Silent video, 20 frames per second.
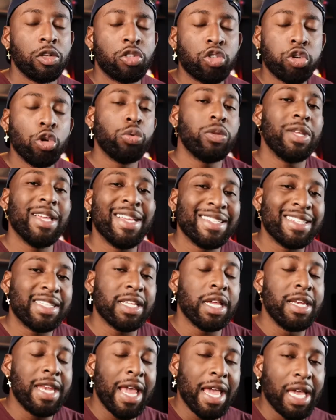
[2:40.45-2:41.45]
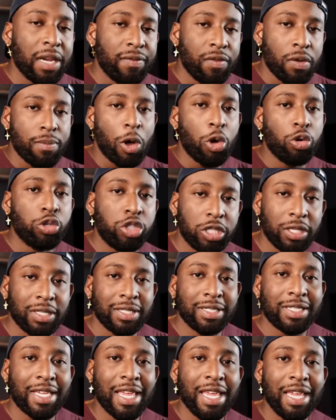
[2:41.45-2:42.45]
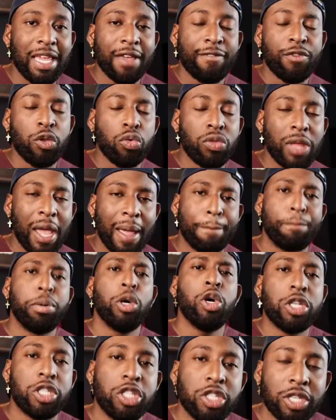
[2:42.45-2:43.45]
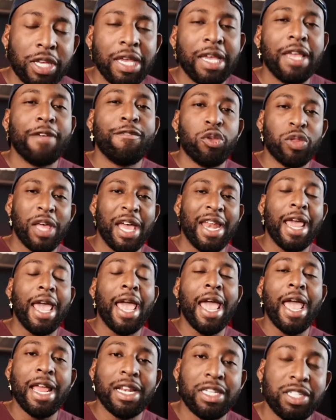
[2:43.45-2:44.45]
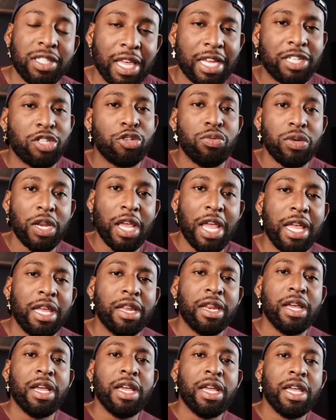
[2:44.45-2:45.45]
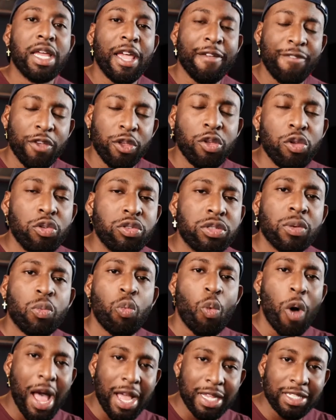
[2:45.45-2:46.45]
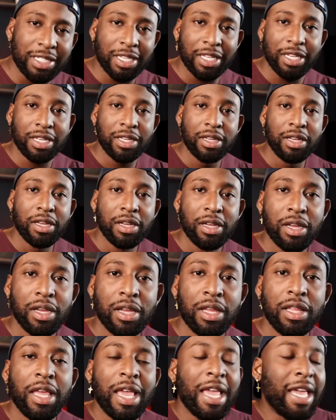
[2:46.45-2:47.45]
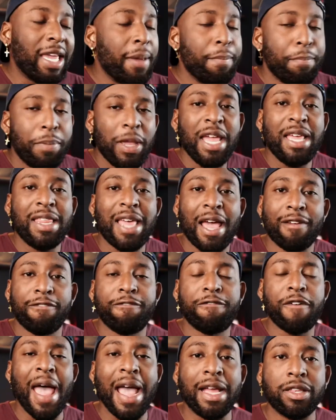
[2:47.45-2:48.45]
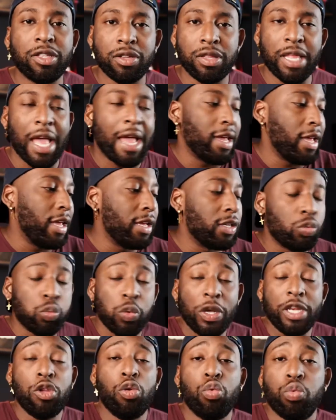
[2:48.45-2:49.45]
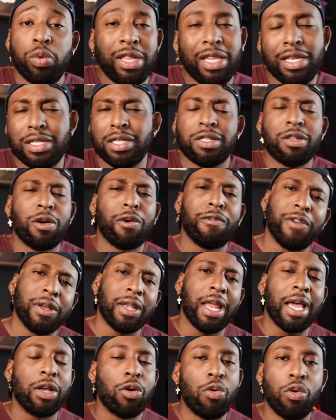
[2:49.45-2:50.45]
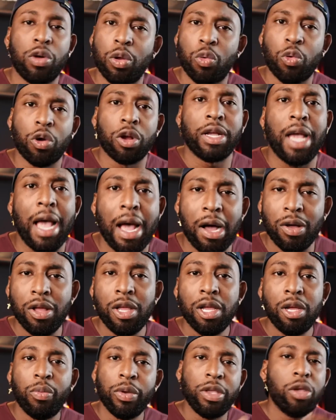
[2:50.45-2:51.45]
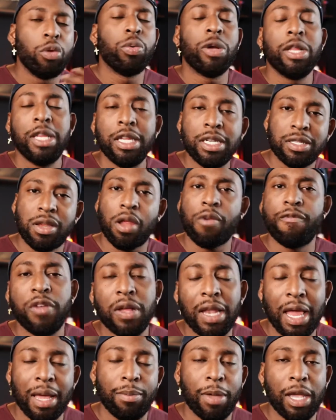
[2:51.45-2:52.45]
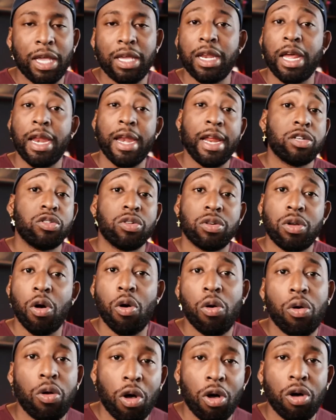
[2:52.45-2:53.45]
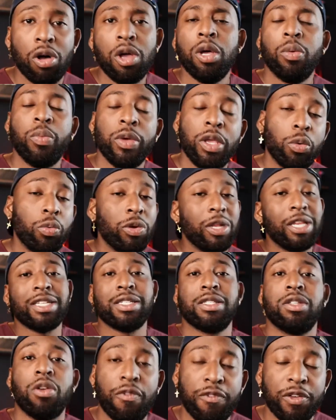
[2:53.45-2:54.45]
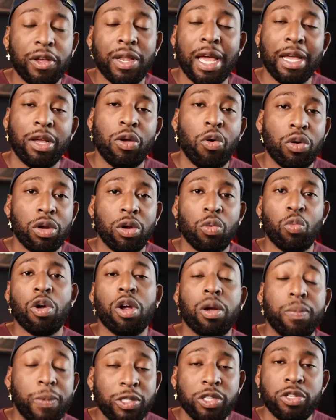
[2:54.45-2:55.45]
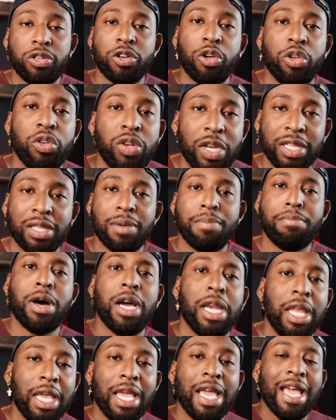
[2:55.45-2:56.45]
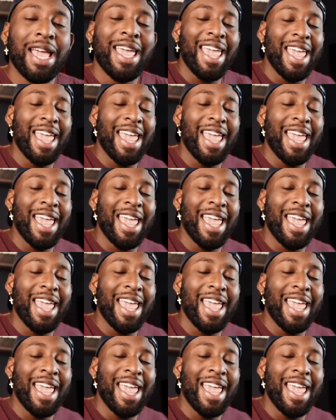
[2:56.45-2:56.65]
The truth is, negative emotions can give you that push, can give you that edge that you need if you use them wisely it can be that factor that is when you really just don't feel like going to work out, when you really just don't feel like making that extra cold call, when you really just don't feel like going to work, but you know you need the money.